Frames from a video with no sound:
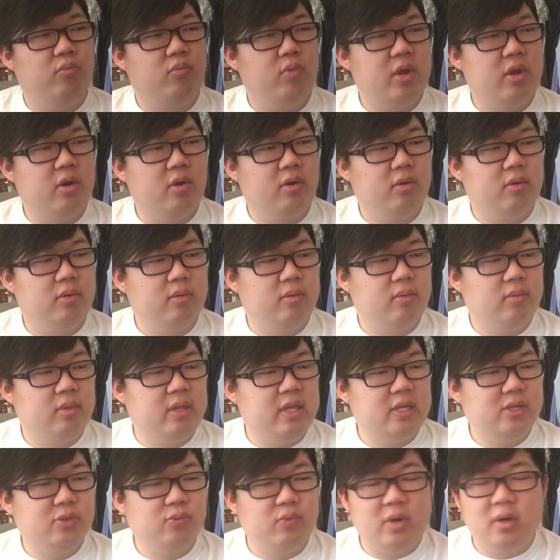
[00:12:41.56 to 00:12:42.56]
weird
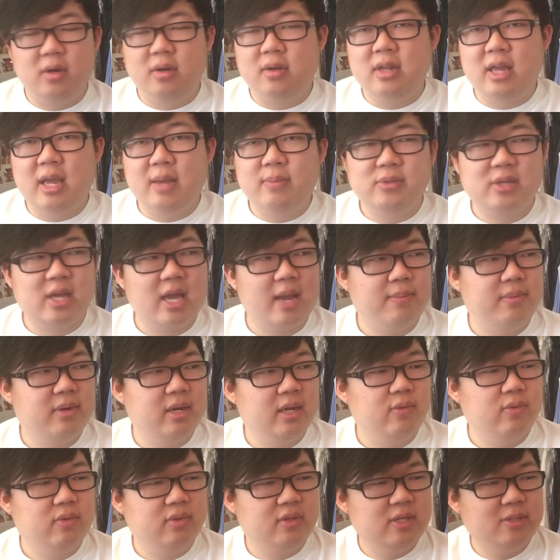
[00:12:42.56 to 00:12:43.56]
these weird games
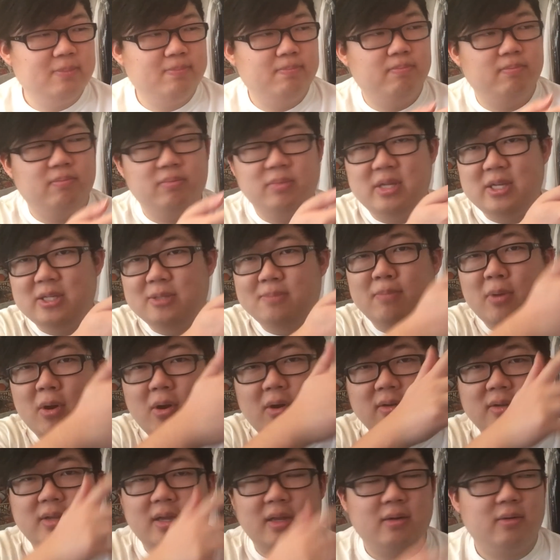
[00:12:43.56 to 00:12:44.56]
happening with these these
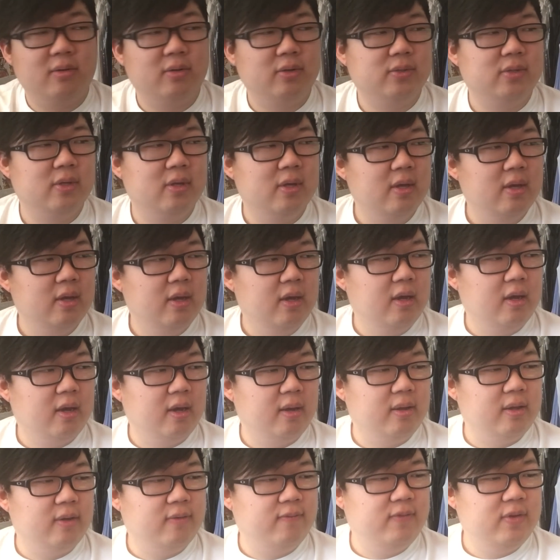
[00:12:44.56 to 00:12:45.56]
bartenders
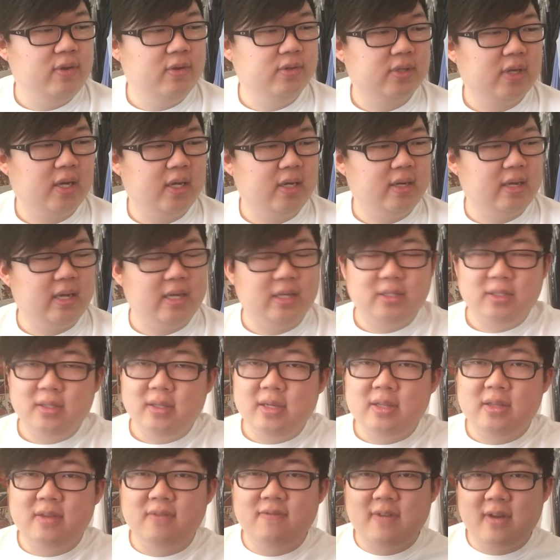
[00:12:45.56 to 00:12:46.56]
uh, it feels like a
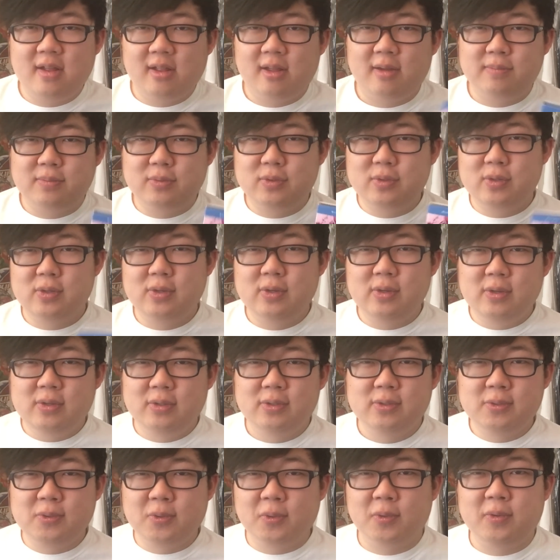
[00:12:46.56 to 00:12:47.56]
nicely developed
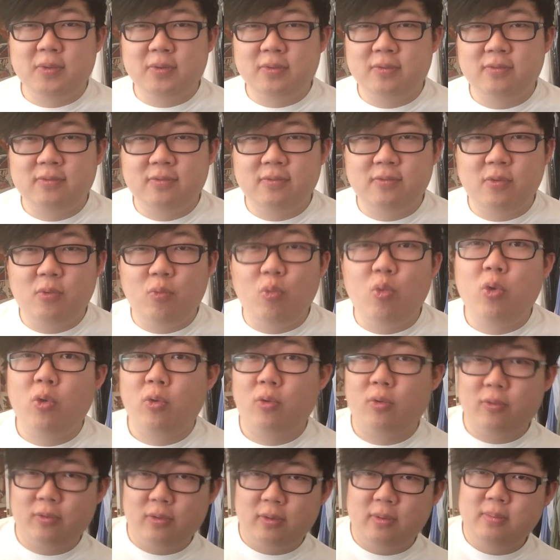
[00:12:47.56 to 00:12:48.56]
sort of
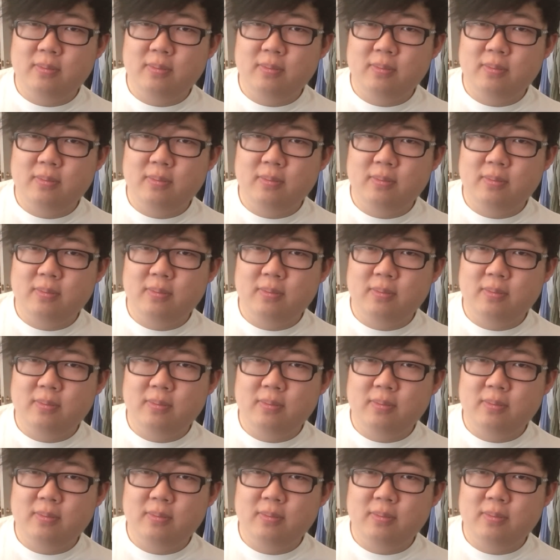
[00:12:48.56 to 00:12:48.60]
world